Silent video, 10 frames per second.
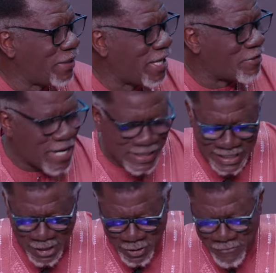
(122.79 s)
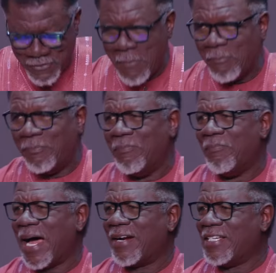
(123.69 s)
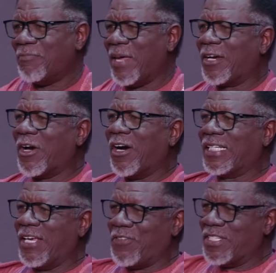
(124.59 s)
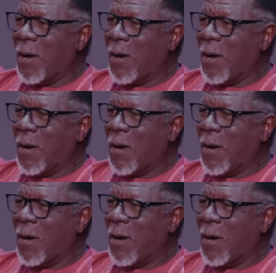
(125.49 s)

are running away from marriage. May God give you the